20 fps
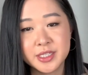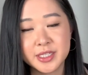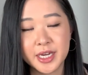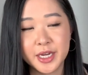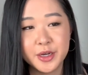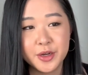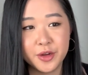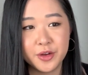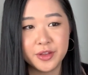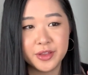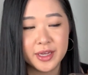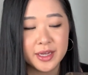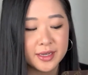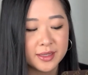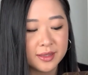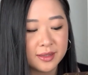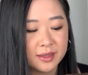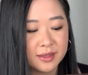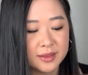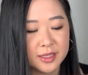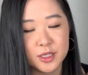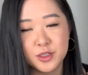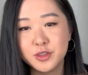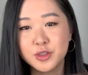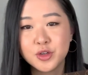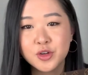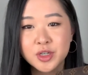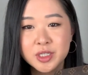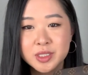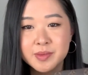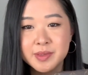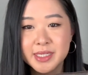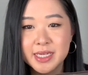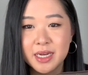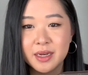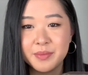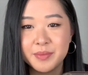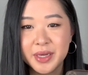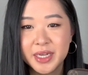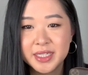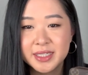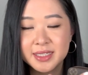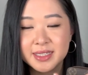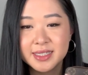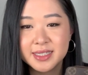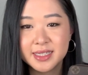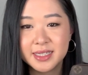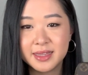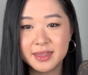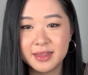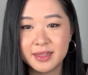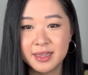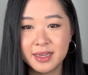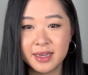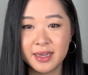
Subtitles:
I know that they do Christmas animations in